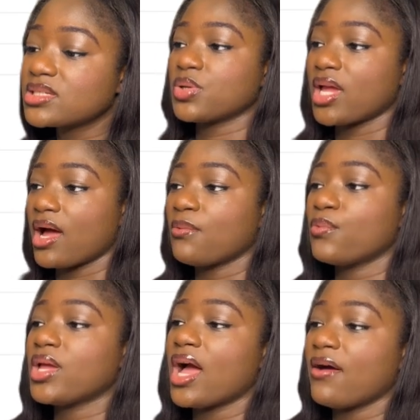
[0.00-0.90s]
So yeah,
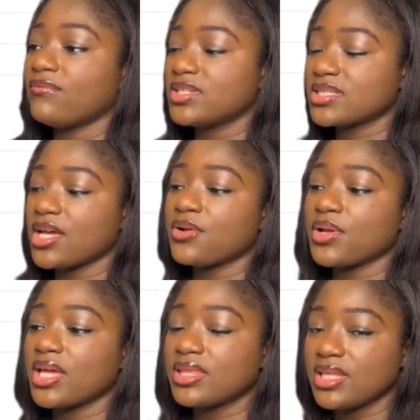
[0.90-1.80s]
we have decided,
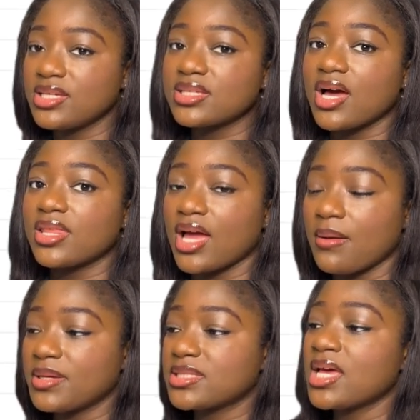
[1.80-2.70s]
okay, these are the
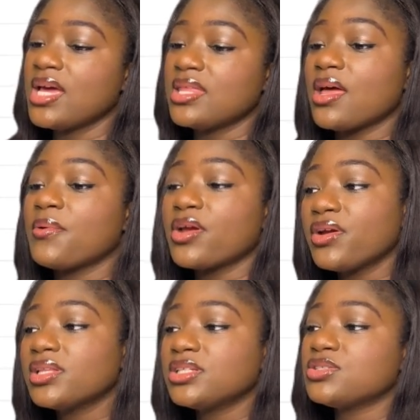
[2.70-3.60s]
habits that we
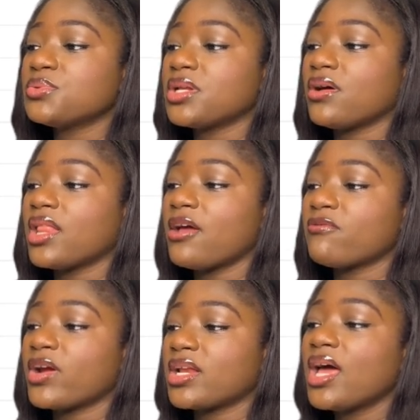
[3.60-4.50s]
currently do in our life
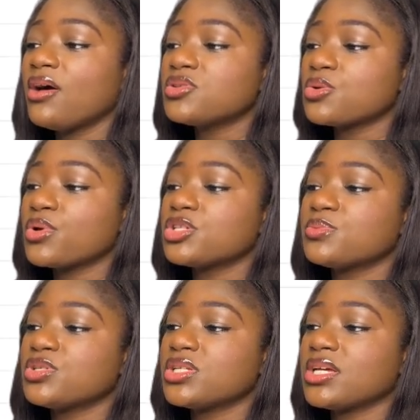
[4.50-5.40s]
right now. So we're going to
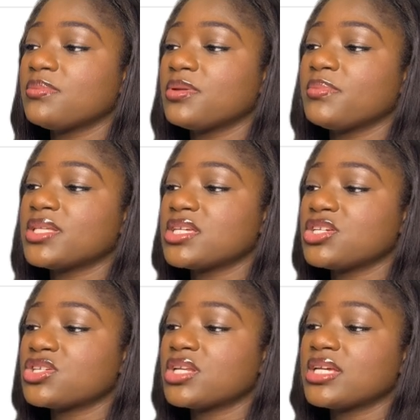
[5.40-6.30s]
be doing the
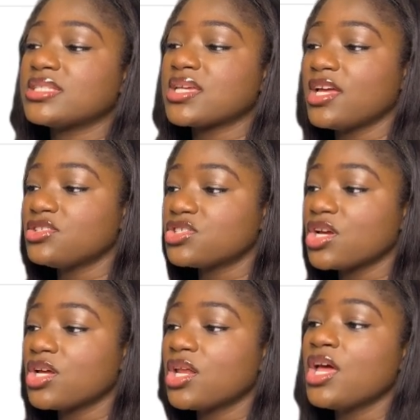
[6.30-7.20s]
implementation
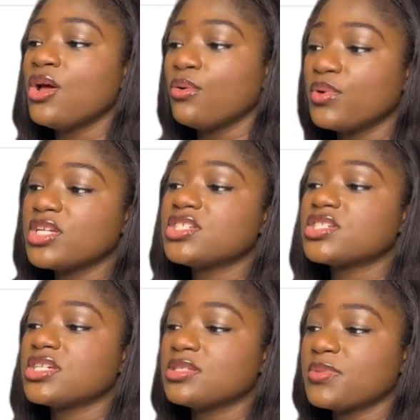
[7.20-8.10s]
intention, which
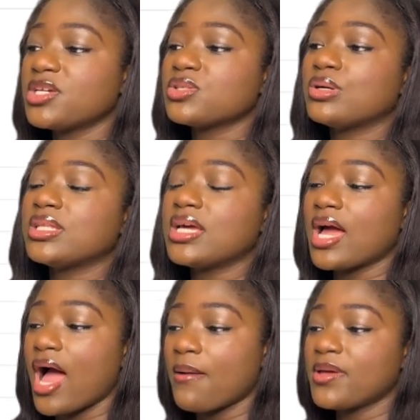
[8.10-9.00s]
is based on the
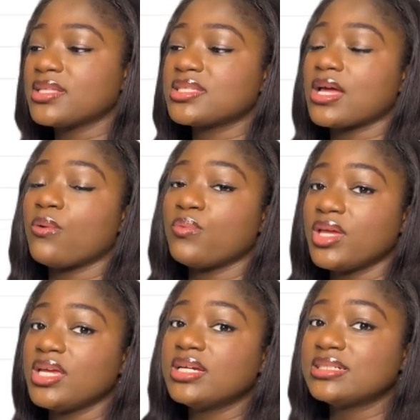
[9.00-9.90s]
habits that
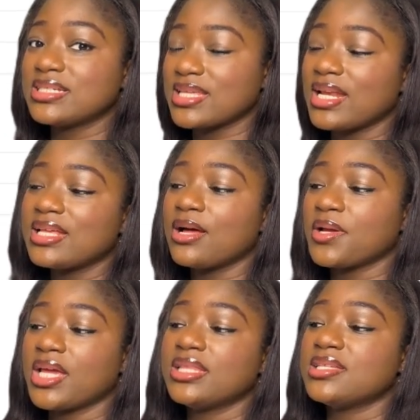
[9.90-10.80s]
we decided that,
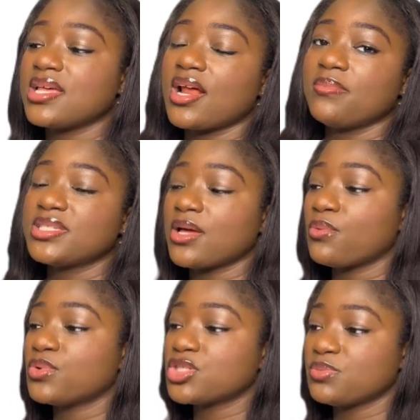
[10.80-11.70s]
okay, these are the habits that
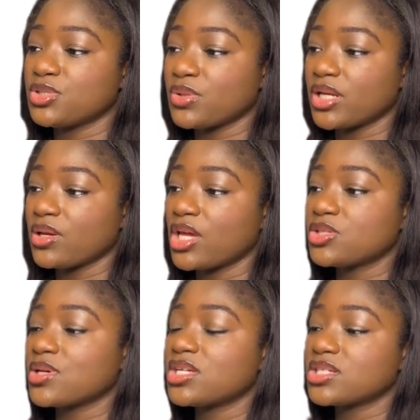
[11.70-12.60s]
we want to be doing. Okay,
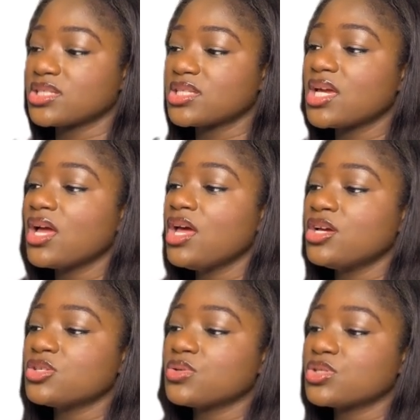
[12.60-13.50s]
so as you can see, you
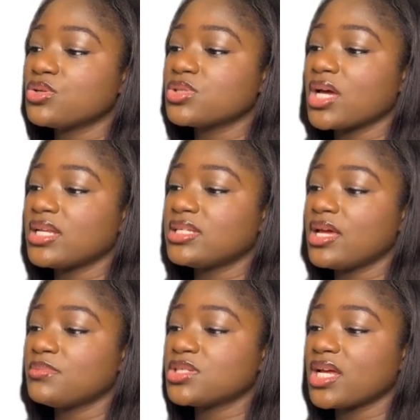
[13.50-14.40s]
want to go to
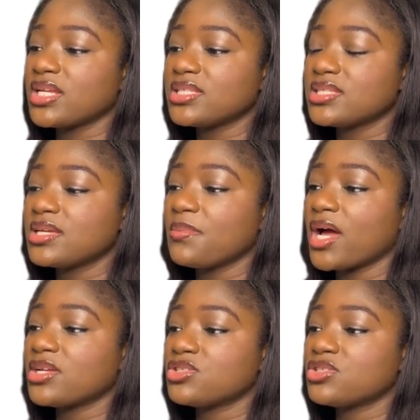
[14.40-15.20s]
the identity match.